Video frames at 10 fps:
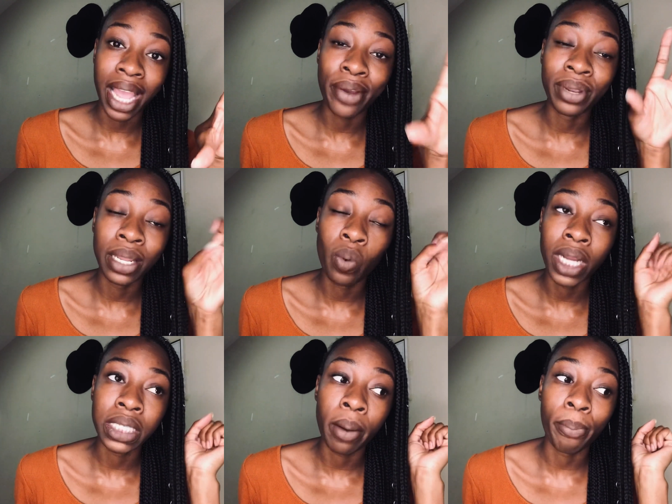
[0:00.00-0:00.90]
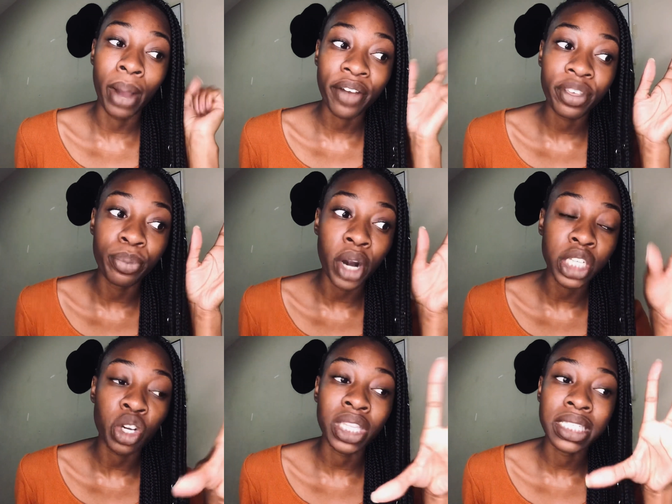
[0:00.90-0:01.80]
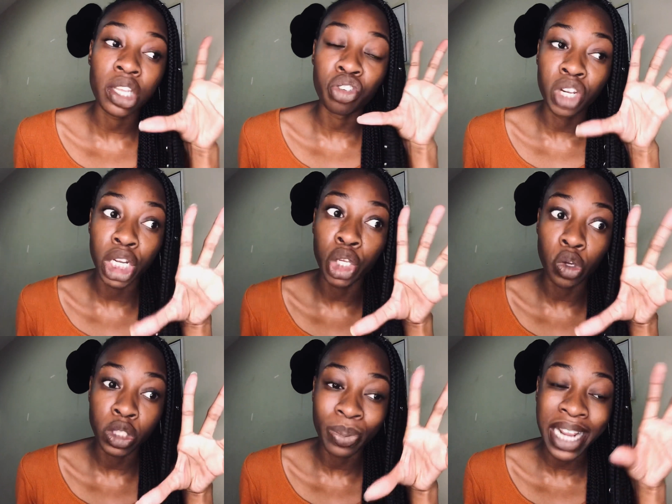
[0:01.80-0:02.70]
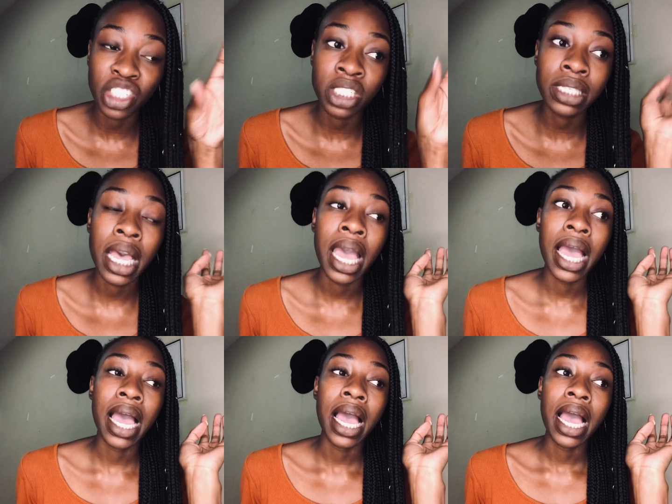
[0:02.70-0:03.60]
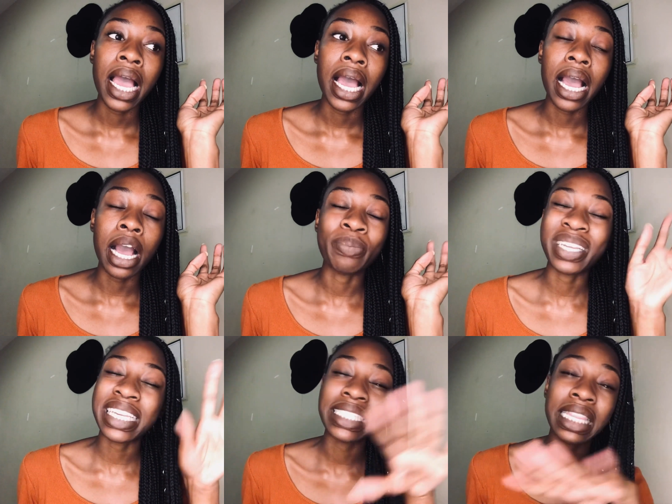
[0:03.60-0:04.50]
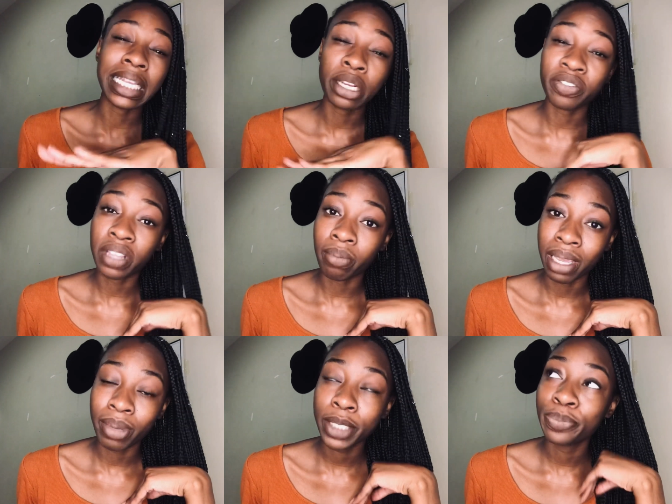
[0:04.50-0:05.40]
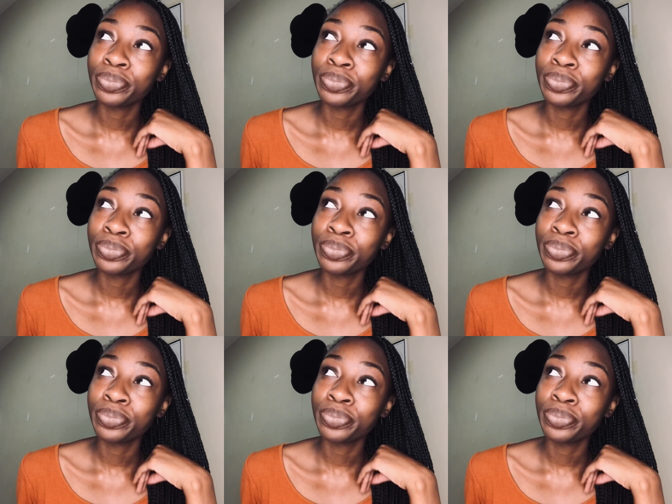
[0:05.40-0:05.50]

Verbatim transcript: I really want a puffy brush on these really huge brushes, um, at least three of them maybe.